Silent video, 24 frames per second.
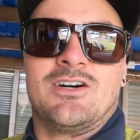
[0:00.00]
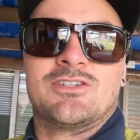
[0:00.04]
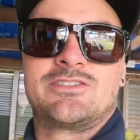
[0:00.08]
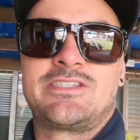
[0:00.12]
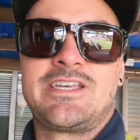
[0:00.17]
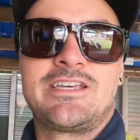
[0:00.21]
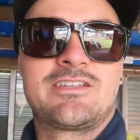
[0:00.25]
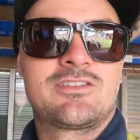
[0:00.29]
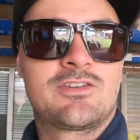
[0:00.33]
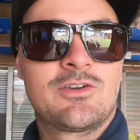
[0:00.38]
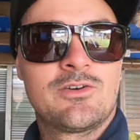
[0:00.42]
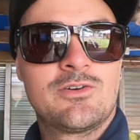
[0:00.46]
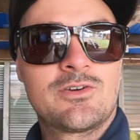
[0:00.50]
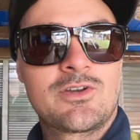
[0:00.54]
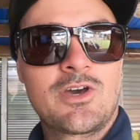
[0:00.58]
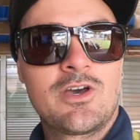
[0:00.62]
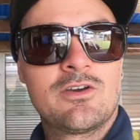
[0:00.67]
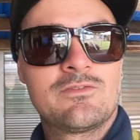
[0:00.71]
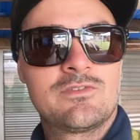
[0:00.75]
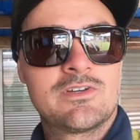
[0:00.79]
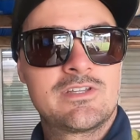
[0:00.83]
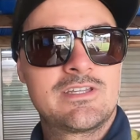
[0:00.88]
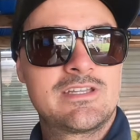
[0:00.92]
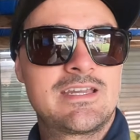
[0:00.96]
tick through it
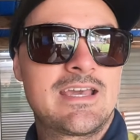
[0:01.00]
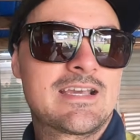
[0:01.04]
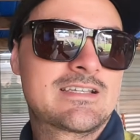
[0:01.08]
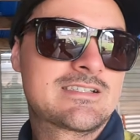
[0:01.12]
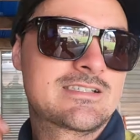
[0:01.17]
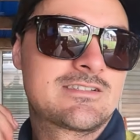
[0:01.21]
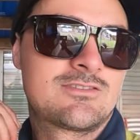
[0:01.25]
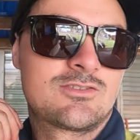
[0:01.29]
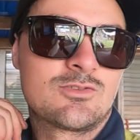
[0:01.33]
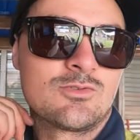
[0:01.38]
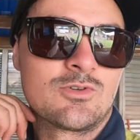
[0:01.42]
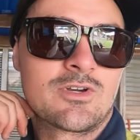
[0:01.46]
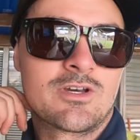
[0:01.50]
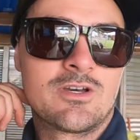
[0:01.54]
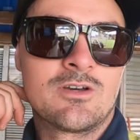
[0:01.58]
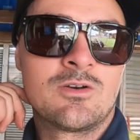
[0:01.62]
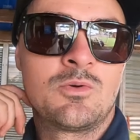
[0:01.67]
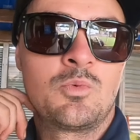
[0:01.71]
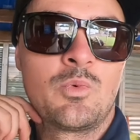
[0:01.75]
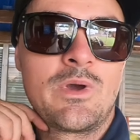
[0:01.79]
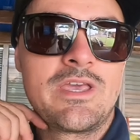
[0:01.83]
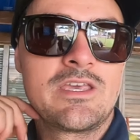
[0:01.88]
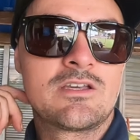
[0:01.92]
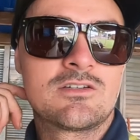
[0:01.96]
over the next sort
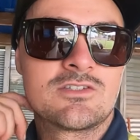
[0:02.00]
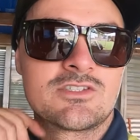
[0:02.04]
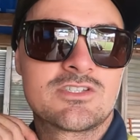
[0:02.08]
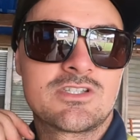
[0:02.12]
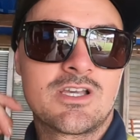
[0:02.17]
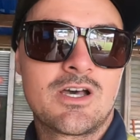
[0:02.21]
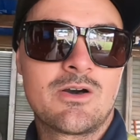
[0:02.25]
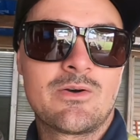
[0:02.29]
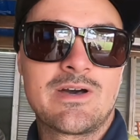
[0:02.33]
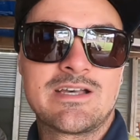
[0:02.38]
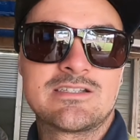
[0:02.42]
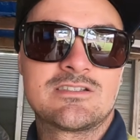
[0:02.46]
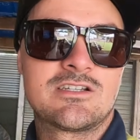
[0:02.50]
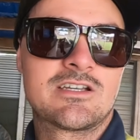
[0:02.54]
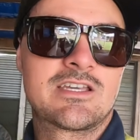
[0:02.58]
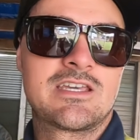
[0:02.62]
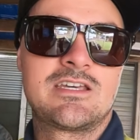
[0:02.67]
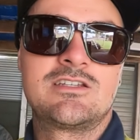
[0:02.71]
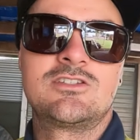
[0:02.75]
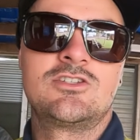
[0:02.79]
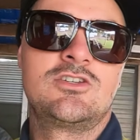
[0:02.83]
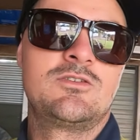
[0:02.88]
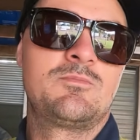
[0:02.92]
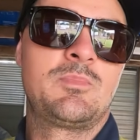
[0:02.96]
of week or so as I
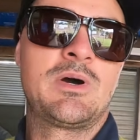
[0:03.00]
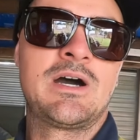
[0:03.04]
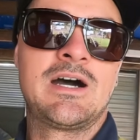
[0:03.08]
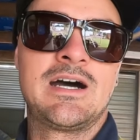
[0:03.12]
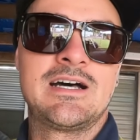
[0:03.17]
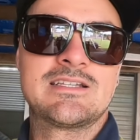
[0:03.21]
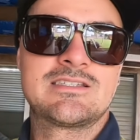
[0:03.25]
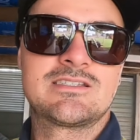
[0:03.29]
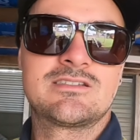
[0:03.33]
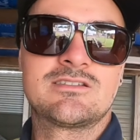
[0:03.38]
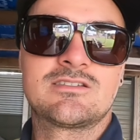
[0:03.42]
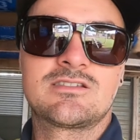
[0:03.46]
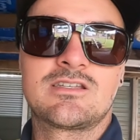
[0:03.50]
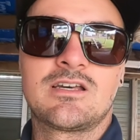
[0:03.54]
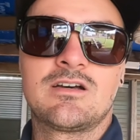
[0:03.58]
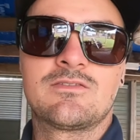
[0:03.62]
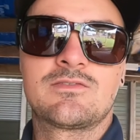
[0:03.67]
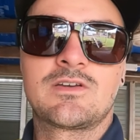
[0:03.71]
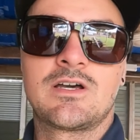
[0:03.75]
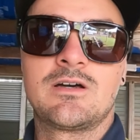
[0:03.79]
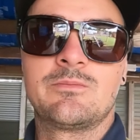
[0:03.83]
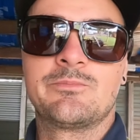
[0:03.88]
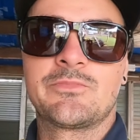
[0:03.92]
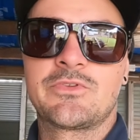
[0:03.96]
get new parts and
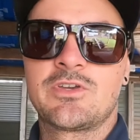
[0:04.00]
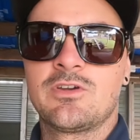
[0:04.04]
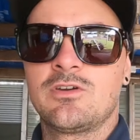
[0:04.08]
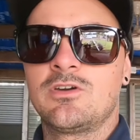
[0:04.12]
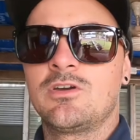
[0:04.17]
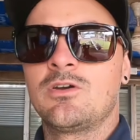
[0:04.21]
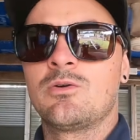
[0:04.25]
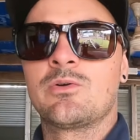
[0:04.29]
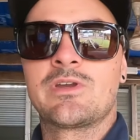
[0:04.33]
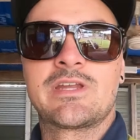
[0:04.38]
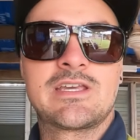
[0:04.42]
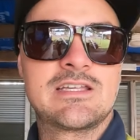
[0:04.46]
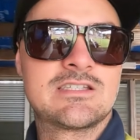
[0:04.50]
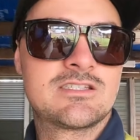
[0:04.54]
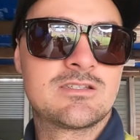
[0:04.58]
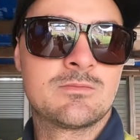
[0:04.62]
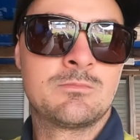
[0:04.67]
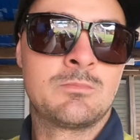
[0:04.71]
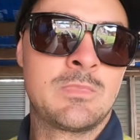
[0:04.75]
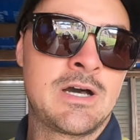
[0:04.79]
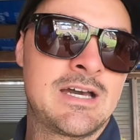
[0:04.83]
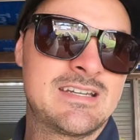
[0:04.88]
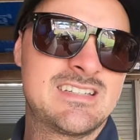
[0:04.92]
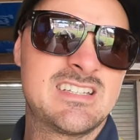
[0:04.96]
stuff come through. I want to get
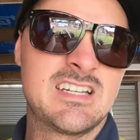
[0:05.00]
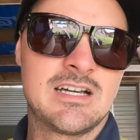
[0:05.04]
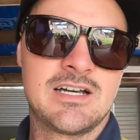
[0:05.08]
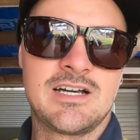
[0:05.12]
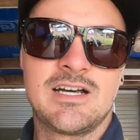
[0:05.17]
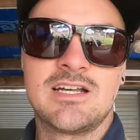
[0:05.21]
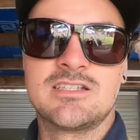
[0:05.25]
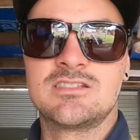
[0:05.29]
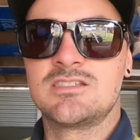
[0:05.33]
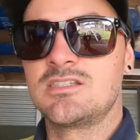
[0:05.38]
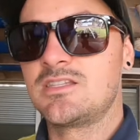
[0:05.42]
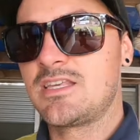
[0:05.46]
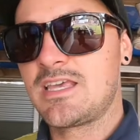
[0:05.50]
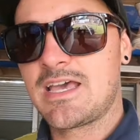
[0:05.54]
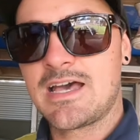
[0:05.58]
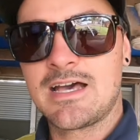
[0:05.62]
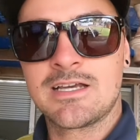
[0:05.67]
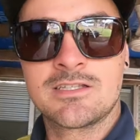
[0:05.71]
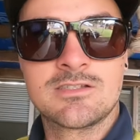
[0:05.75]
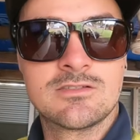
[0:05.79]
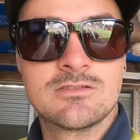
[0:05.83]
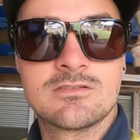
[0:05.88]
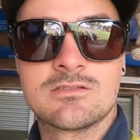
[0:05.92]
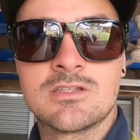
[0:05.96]
some mud guards and the
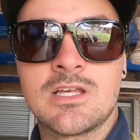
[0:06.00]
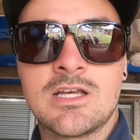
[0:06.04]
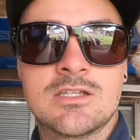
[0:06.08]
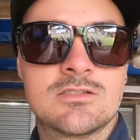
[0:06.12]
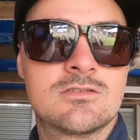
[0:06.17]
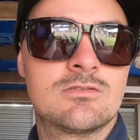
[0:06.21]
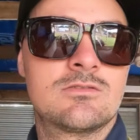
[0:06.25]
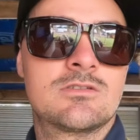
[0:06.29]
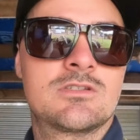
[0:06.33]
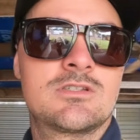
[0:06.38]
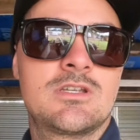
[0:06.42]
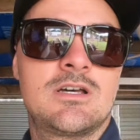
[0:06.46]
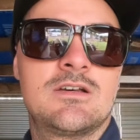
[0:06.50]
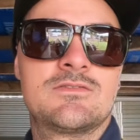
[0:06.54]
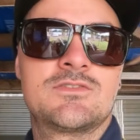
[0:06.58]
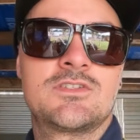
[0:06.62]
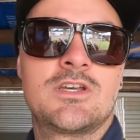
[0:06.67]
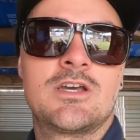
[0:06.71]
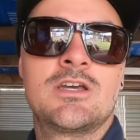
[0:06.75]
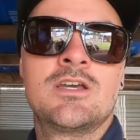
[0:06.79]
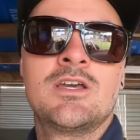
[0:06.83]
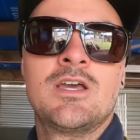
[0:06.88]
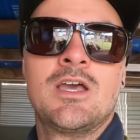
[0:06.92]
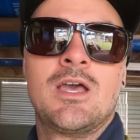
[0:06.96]
axles and that sort of stuff.
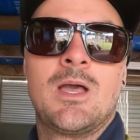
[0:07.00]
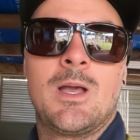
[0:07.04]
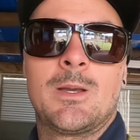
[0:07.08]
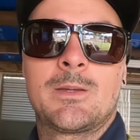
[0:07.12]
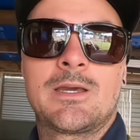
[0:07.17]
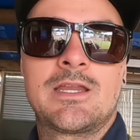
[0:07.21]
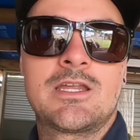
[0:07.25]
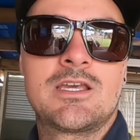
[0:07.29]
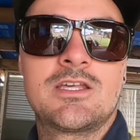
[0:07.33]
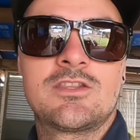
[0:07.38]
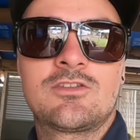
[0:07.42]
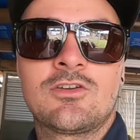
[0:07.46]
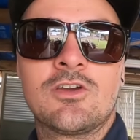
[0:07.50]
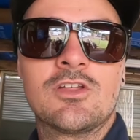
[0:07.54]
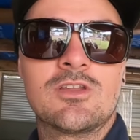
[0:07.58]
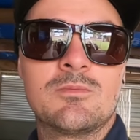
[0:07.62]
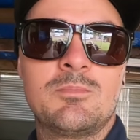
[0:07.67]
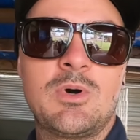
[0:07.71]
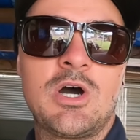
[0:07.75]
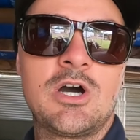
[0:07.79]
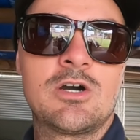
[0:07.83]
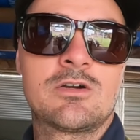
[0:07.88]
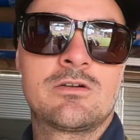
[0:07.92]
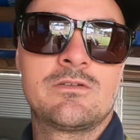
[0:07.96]
So I'm going to get through the
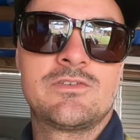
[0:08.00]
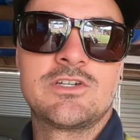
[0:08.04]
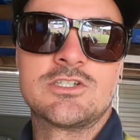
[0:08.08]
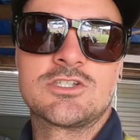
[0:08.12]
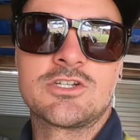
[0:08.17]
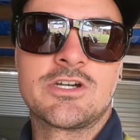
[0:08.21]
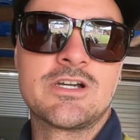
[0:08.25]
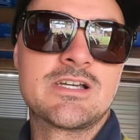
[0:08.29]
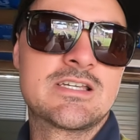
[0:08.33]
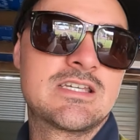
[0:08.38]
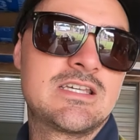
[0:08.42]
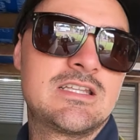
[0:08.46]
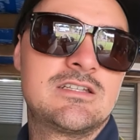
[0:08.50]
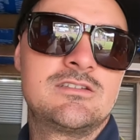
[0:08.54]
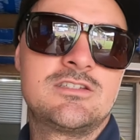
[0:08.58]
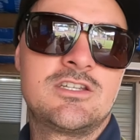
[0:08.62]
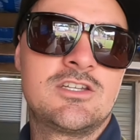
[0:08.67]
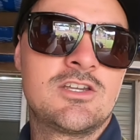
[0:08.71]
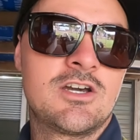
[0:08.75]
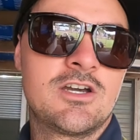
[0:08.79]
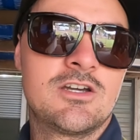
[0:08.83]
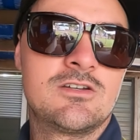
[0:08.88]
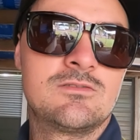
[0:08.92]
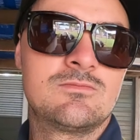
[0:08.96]
bulk of it, try and get,
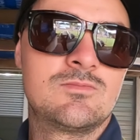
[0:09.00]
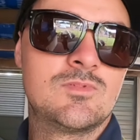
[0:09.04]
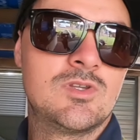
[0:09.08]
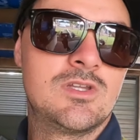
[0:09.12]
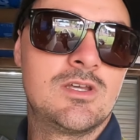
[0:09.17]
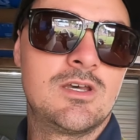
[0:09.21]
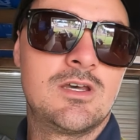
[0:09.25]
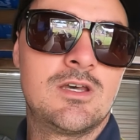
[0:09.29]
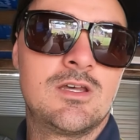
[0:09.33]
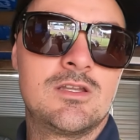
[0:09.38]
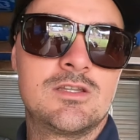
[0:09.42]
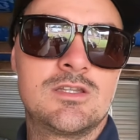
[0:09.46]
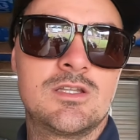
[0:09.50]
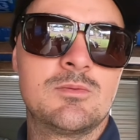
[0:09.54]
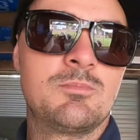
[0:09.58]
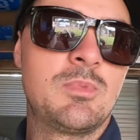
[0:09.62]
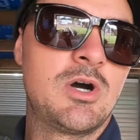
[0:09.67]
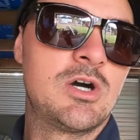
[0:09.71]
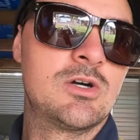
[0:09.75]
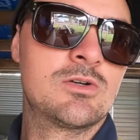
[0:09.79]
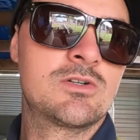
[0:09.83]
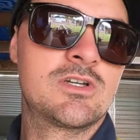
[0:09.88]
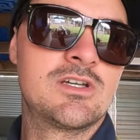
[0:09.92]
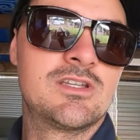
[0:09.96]
you know, the
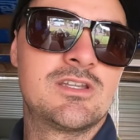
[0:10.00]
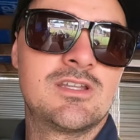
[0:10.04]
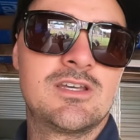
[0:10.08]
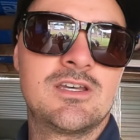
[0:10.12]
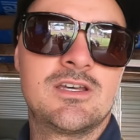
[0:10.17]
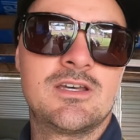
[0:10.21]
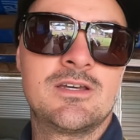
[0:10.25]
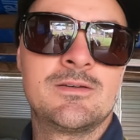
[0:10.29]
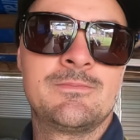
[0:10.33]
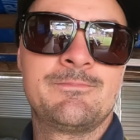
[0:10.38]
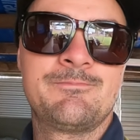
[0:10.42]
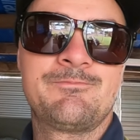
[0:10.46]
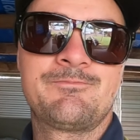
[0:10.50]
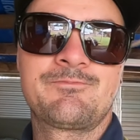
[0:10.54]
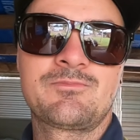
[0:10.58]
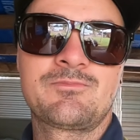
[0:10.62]
bulk of the